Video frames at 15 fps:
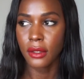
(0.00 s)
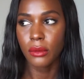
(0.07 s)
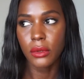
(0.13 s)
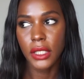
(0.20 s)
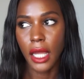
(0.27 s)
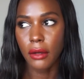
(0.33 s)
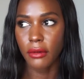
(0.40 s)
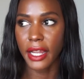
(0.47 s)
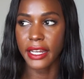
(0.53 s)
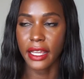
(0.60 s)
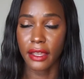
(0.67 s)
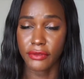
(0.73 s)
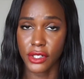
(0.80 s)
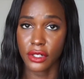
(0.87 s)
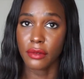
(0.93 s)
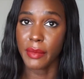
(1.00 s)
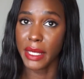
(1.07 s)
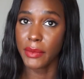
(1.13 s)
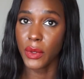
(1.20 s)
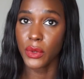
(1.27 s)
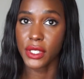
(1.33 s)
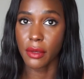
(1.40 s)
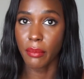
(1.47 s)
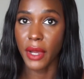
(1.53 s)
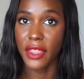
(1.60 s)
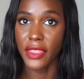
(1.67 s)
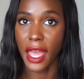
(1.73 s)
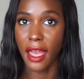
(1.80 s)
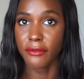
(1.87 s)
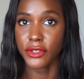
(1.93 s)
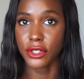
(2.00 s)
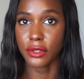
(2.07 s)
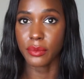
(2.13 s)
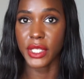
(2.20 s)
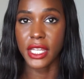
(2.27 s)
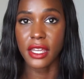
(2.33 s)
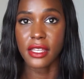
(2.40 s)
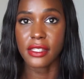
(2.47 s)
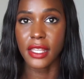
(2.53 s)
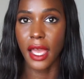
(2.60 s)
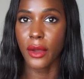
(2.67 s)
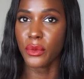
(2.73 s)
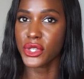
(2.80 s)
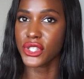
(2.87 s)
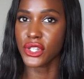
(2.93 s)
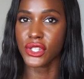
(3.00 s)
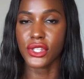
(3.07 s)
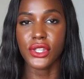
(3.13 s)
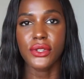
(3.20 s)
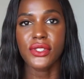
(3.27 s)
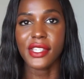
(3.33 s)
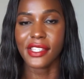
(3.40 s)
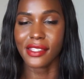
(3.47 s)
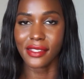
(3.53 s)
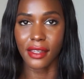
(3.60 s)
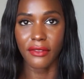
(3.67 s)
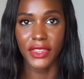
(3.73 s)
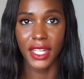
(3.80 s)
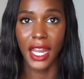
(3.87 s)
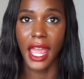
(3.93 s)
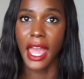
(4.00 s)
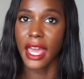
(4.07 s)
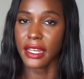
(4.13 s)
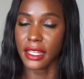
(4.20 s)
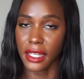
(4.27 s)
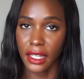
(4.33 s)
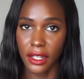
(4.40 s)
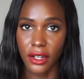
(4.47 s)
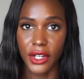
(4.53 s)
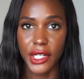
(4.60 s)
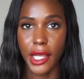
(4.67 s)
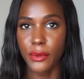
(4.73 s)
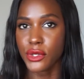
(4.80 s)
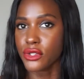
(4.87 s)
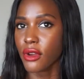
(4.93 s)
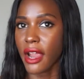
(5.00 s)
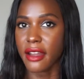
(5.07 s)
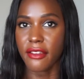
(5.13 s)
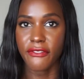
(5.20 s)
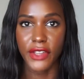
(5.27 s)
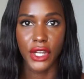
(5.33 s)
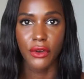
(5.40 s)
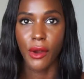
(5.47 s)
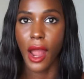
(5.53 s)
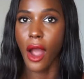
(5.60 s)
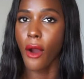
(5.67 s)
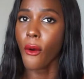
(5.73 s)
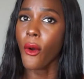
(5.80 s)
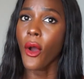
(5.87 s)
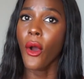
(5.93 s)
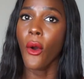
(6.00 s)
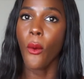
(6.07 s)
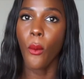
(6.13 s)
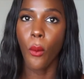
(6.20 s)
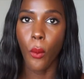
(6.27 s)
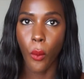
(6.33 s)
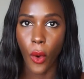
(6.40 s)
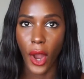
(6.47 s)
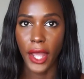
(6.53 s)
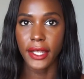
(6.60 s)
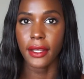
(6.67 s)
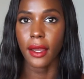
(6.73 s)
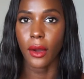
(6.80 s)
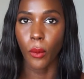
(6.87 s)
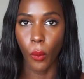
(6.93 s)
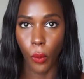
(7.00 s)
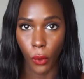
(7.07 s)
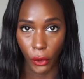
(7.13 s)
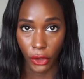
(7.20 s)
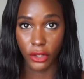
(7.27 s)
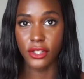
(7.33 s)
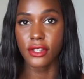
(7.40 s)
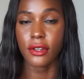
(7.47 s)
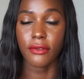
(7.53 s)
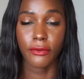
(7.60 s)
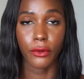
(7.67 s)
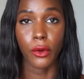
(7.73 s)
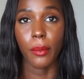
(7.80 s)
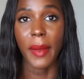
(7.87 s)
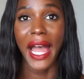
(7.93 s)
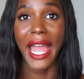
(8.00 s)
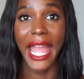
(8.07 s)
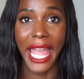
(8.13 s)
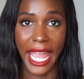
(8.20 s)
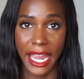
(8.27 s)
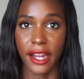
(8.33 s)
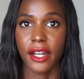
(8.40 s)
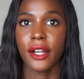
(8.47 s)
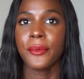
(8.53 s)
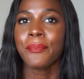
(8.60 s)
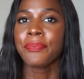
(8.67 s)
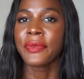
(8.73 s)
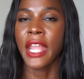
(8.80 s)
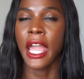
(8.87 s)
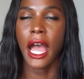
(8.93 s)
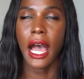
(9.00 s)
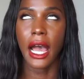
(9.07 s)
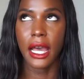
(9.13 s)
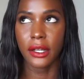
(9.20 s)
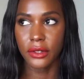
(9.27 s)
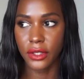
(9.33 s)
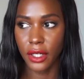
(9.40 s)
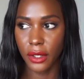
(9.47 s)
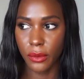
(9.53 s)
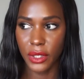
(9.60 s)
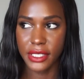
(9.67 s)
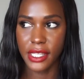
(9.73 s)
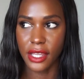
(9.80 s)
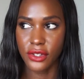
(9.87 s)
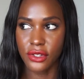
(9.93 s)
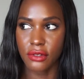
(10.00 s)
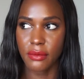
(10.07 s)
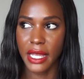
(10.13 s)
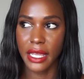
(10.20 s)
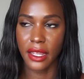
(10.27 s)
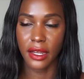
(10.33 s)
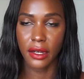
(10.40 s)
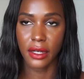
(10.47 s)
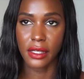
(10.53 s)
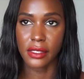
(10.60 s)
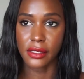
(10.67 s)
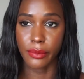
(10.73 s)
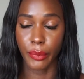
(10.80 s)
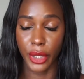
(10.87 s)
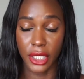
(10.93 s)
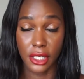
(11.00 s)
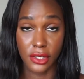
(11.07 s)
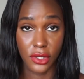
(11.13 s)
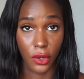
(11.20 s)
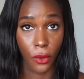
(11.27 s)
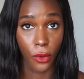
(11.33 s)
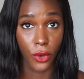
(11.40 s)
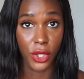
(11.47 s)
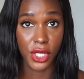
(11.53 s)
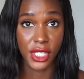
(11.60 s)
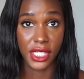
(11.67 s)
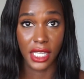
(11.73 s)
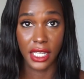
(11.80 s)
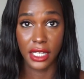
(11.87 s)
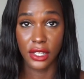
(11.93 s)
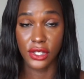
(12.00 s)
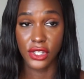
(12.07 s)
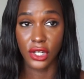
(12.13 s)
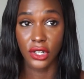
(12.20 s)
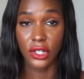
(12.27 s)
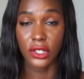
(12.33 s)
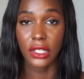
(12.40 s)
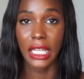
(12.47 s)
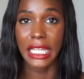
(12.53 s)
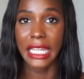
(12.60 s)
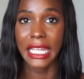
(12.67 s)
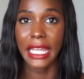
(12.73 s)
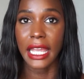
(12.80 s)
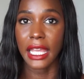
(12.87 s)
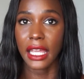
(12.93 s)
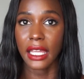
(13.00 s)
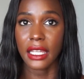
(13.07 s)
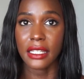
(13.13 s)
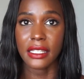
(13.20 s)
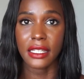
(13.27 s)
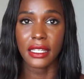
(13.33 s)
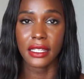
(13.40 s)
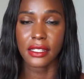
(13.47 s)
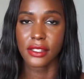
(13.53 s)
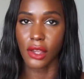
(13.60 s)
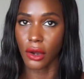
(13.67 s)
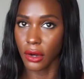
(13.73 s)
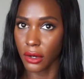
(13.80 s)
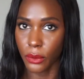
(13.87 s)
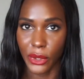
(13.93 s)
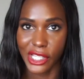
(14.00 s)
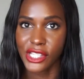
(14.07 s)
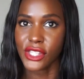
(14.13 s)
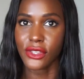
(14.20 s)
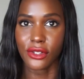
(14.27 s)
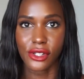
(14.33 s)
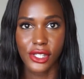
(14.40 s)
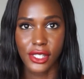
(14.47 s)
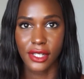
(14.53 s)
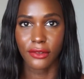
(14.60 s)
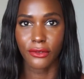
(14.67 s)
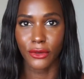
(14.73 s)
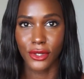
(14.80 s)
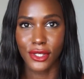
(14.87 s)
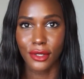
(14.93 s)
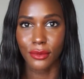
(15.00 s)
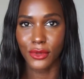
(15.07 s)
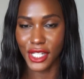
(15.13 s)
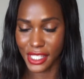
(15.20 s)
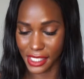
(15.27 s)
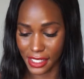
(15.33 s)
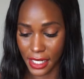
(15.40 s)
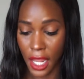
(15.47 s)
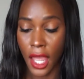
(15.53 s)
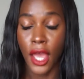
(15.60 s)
Well, not right after, maybe it was a month after, because I was just using stuff that I had here and I was trying to figure out what worked for my hair. I don't know what texture my hair is, but it's coarse and it's curly and it's always thirsty for some reason.